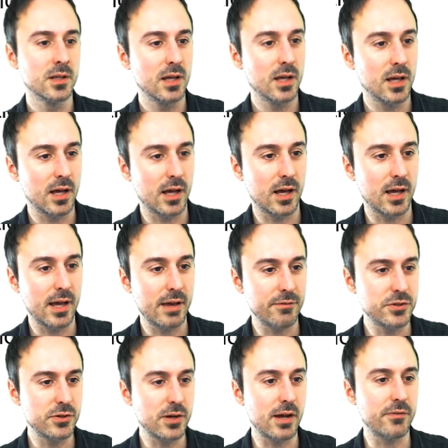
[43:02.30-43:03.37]
Uh, heavy
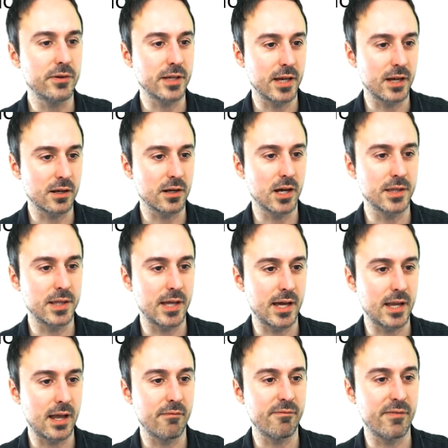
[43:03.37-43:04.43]
traffic, yeah, got that.
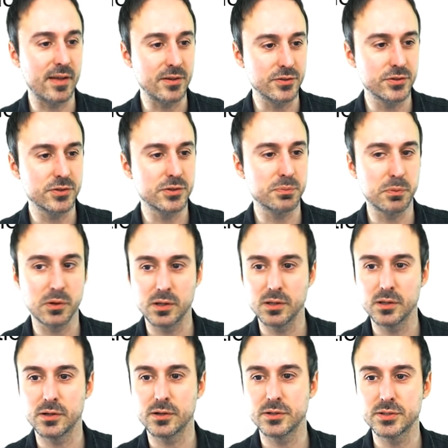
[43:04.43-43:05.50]
Avenger
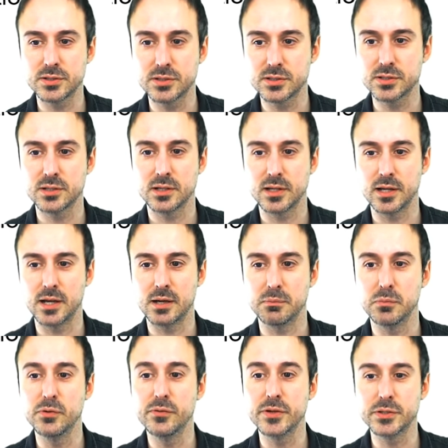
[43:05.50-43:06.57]
spoilers, yeah.
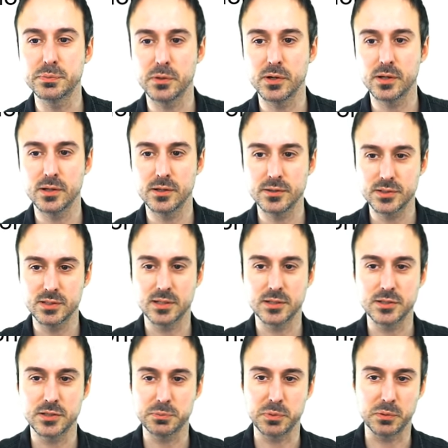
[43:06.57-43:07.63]
Movie spoilers, let's
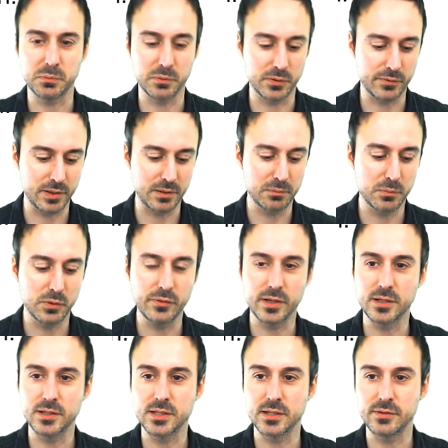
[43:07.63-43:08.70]
just put movie. Movie
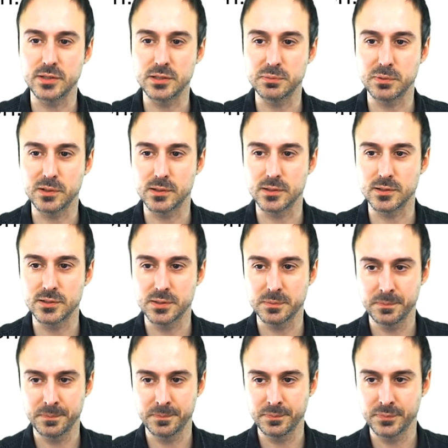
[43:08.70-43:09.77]
and TV spoilers.
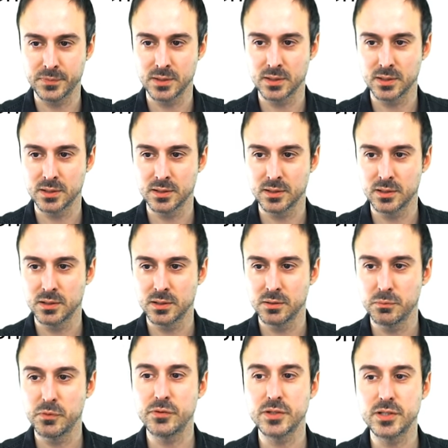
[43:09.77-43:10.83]

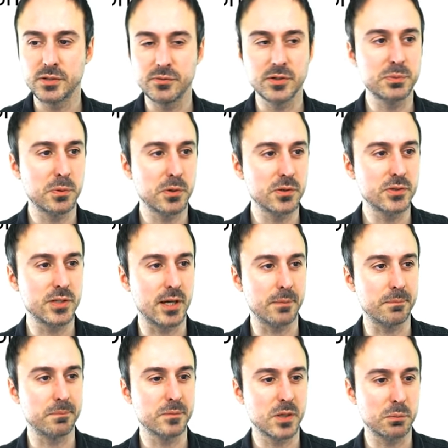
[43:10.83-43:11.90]
Movie and TV spoilers,
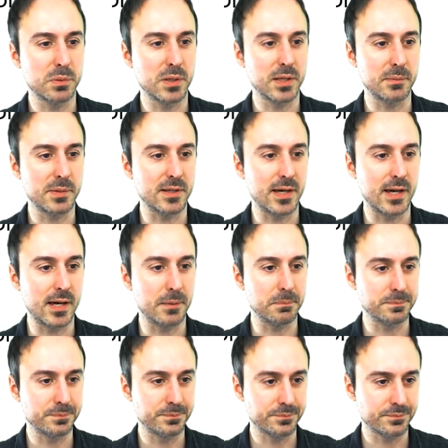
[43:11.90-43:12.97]
yep, complain about that.
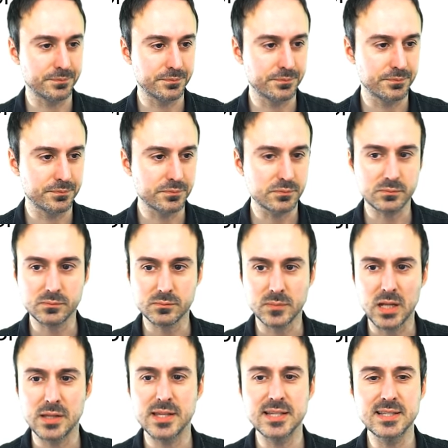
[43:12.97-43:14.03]

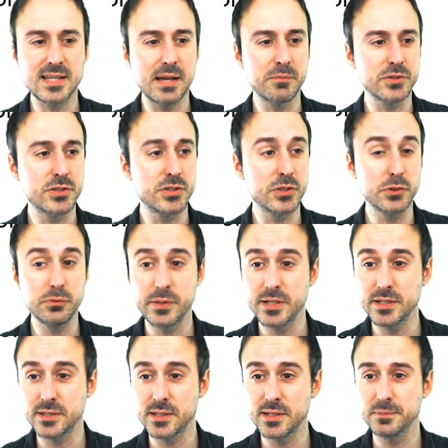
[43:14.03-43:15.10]
The exam was too
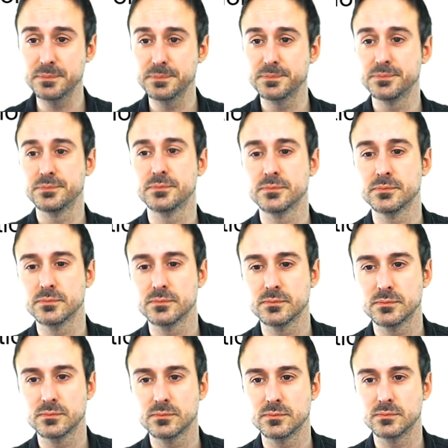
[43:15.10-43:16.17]
easy.
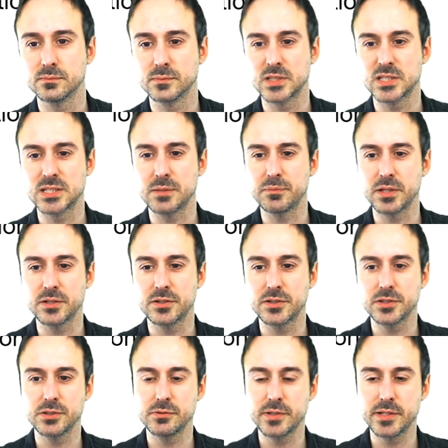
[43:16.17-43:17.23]
Mm, something
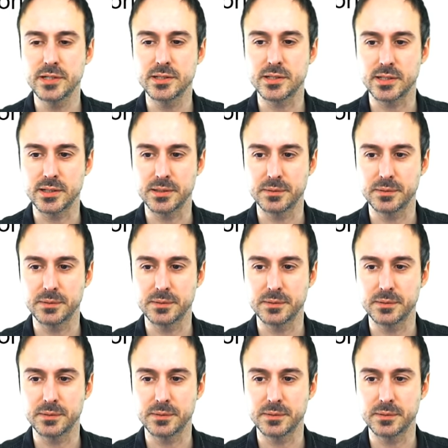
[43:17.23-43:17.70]
too easy.